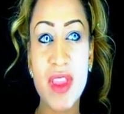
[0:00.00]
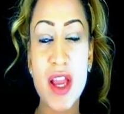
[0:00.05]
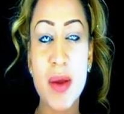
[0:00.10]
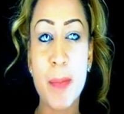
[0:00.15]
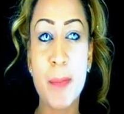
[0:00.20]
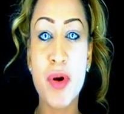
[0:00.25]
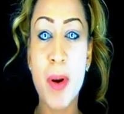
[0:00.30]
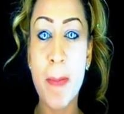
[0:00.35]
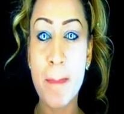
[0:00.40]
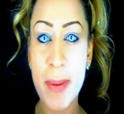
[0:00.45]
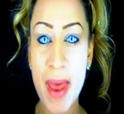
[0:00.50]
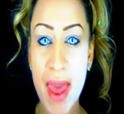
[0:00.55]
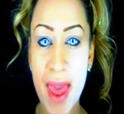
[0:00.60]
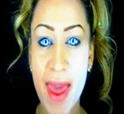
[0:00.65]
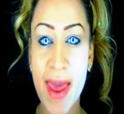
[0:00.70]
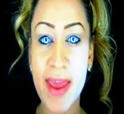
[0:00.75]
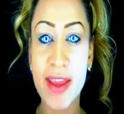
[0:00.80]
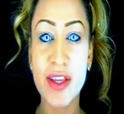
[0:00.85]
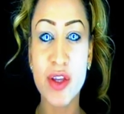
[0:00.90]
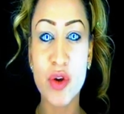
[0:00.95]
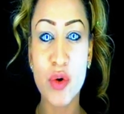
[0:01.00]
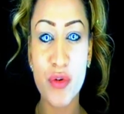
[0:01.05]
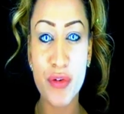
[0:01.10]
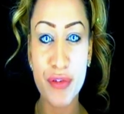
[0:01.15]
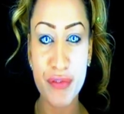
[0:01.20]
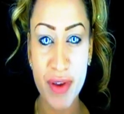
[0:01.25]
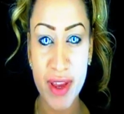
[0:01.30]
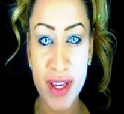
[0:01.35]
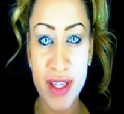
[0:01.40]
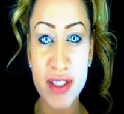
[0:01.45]
prepare your
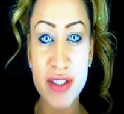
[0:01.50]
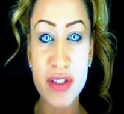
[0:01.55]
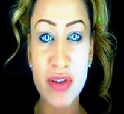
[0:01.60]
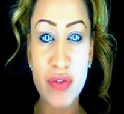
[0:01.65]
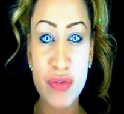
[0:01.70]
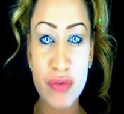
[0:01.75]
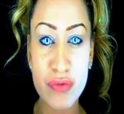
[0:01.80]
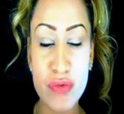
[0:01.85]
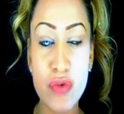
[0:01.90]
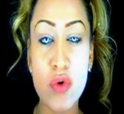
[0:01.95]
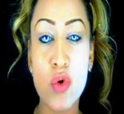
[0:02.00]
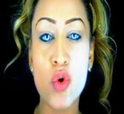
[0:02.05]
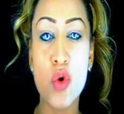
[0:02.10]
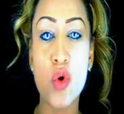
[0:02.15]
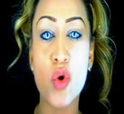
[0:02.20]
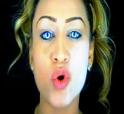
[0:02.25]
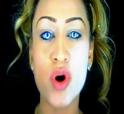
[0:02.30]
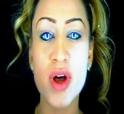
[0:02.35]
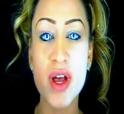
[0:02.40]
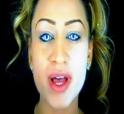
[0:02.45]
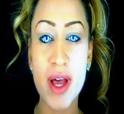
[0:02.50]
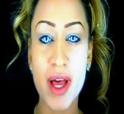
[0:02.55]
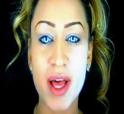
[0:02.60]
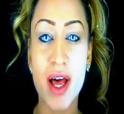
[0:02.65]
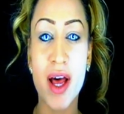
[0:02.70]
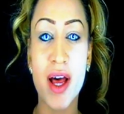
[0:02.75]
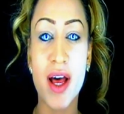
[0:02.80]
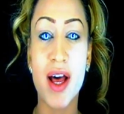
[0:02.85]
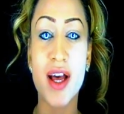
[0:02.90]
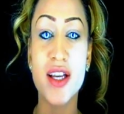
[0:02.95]
face for
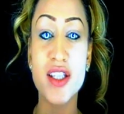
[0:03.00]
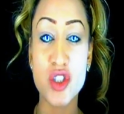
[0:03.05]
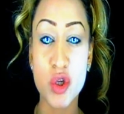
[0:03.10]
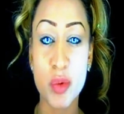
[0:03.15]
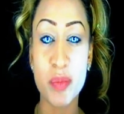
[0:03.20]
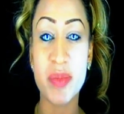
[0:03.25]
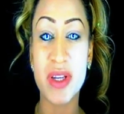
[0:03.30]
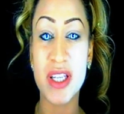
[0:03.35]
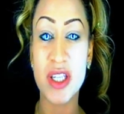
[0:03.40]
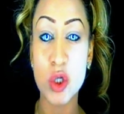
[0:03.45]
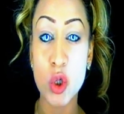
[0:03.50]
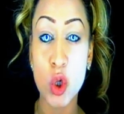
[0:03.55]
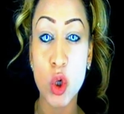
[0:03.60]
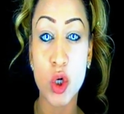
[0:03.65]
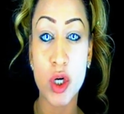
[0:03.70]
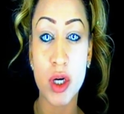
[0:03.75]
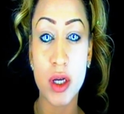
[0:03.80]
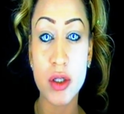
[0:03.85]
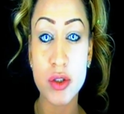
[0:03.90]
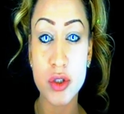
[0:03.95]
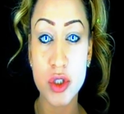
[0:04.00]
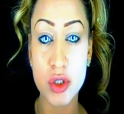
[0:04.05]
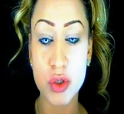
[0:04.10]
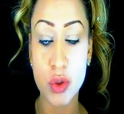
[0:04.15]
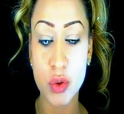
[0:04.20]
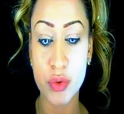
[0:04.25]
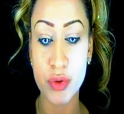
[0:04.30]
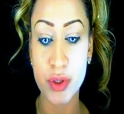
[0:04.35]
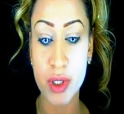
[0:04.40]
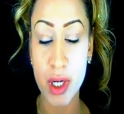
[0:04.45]
a zombie look
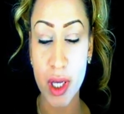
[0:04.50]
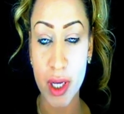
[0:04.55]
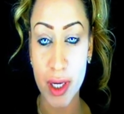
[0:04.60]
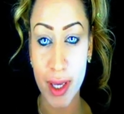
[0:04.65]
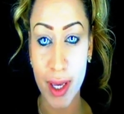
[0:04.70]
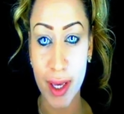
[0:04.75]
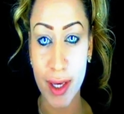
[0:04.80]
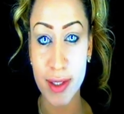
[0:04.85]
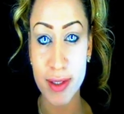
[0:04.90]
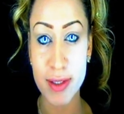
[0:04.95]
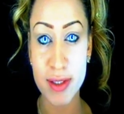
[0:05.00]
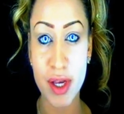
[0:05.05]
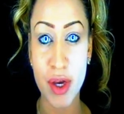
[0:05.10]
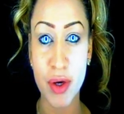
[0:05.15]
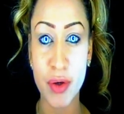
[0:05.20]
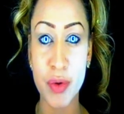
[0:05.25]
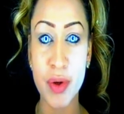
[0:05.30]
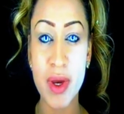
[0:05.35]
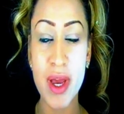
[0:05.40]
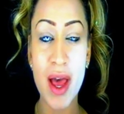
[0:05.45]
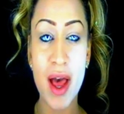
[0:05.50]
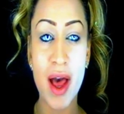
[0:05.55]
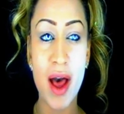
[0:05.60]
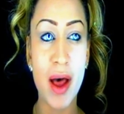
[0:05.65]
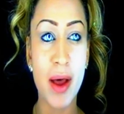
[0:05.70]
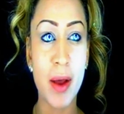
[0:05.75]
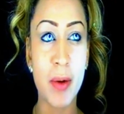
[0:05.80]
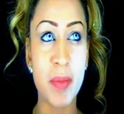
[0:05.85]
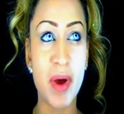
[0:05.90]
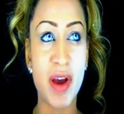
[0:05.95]
tutorial. Okay, so
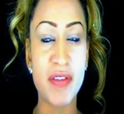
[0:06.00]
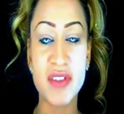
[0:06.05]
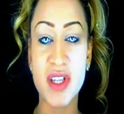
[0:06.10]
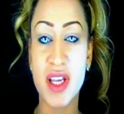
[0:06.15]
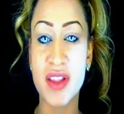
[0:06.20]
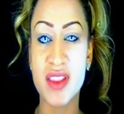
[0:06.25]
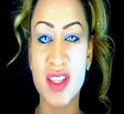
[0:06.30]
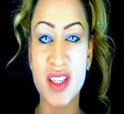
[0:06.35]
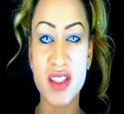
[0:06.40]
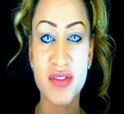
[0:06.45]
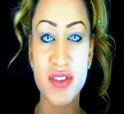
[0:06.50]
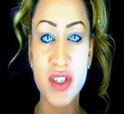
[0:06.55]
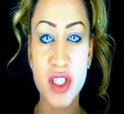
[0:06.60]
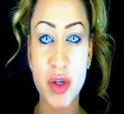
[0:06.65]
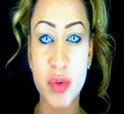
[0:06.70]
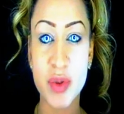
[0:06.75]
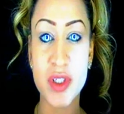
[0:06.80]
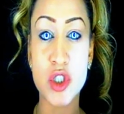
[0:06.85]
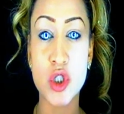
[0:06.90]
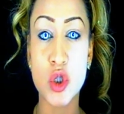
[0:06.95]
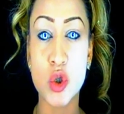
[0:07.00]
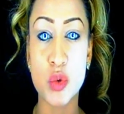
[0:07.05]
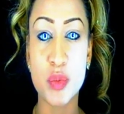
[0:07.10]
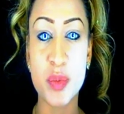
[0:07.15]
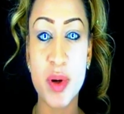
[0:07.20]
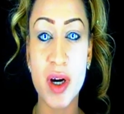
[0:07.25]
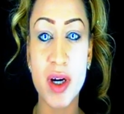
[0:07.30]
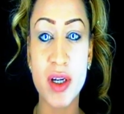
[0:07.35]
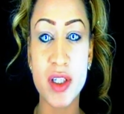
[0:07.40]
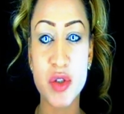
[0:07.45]
I've done this video in 2
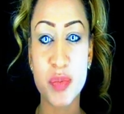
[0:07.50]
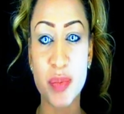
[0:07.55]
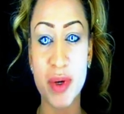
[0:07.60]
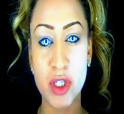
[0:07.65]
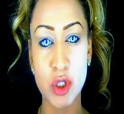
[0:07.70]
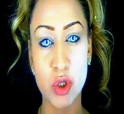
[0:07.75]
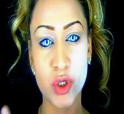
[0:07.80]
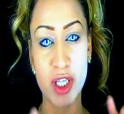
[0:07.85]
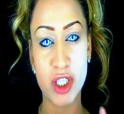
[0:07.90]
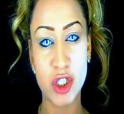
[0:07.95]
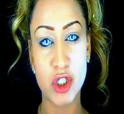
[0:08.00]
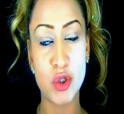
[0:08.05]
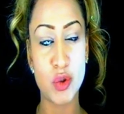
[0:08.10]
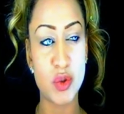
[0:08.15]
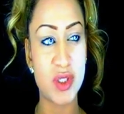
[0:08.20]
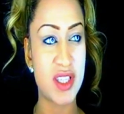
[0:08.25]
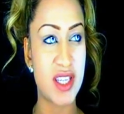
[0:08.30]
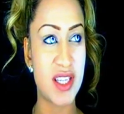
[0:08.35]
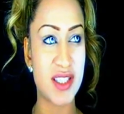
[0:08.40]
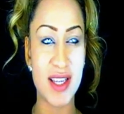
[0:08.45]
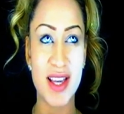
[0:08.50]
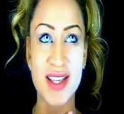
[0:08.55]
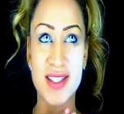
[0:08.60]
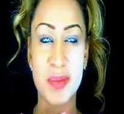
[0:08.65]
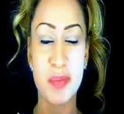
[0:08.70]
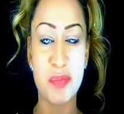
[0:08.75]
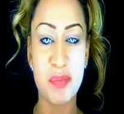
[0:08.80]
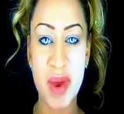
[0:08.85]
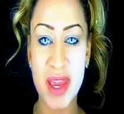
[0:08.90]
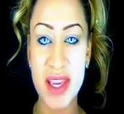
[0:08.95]
parts, but you can use this as a
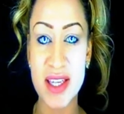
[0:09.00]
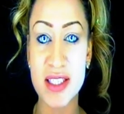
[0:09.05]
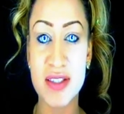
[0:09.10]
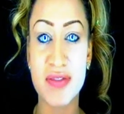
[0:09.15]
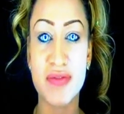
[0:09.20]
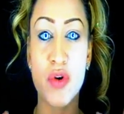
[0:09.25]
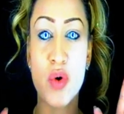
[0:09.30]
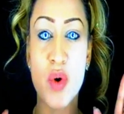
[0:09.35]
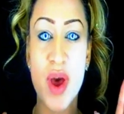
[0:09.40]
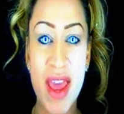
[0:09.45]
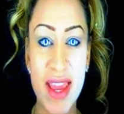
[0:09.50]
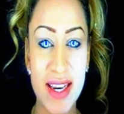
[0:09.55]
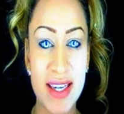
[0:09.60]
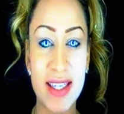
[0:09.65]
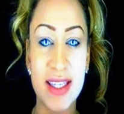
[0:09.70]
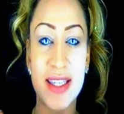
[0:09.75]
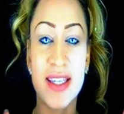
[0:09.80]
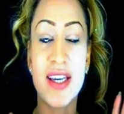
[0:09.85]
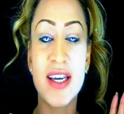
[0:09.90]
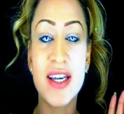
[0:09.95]
base for any